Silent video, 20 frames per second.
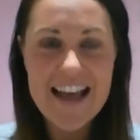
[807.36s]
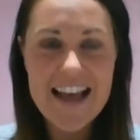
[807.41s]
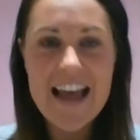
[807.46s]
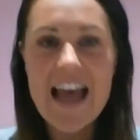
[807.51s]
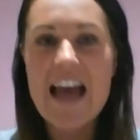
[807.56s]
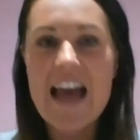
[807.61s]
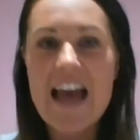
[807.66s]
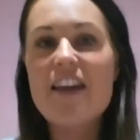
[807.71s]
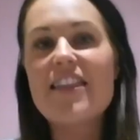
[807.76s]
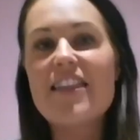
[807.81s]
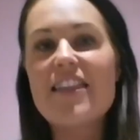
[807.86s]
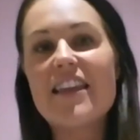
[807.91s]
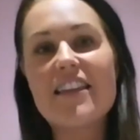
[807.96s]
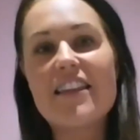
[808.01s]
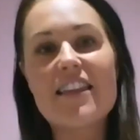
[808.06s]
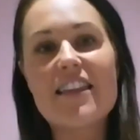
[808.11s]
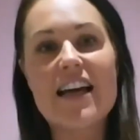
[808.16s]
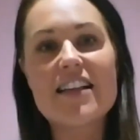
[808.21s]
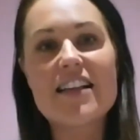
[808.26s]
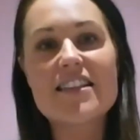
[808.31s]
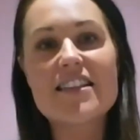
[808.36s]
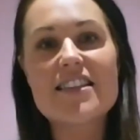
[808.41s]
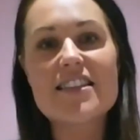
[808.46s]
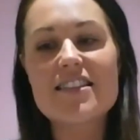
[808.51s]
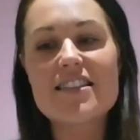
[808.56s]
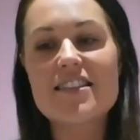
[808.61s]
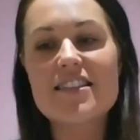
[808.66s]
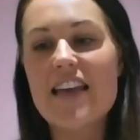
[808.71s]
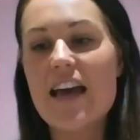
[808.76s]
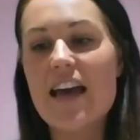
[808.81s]
and i think that
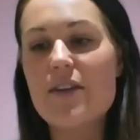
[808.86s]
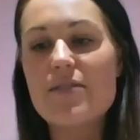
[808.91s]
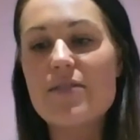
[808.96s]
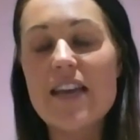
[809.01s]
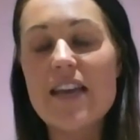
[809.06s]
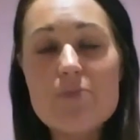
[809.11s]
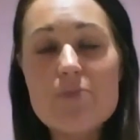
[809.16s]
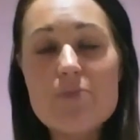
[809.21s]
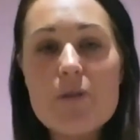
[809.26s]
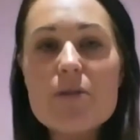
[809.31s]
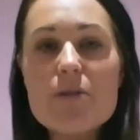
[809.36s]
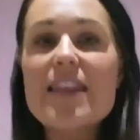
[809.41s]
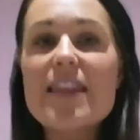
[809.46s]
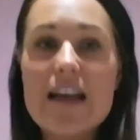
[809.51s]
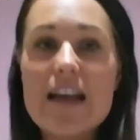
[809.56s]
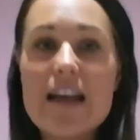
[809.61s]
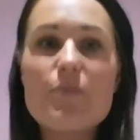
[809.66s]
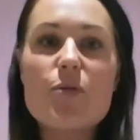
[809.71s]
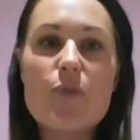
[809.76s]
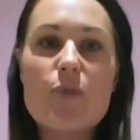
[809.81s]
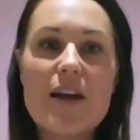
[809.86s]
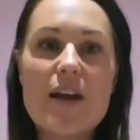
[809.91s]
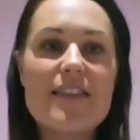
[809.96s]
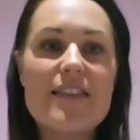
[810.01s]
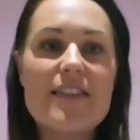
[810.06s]
that's yeah that's probably the number one